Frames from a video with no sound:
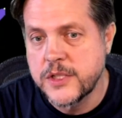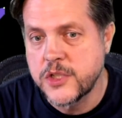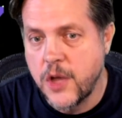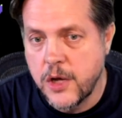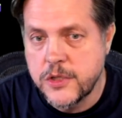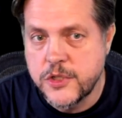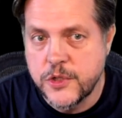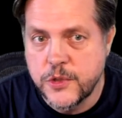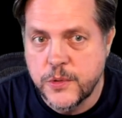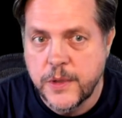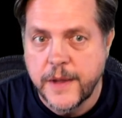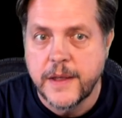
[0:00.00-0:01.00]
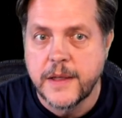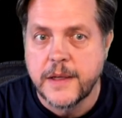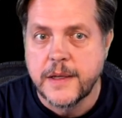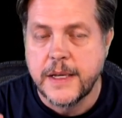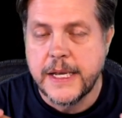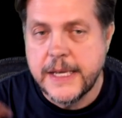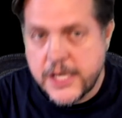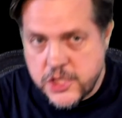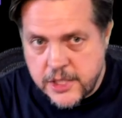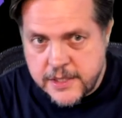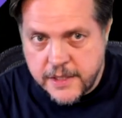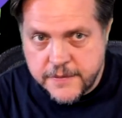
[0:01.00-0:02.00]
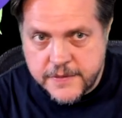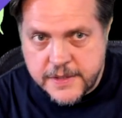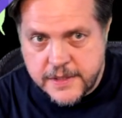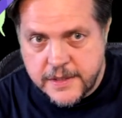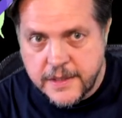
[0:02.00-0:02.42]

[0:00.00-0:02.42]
SOC 2 initiatives?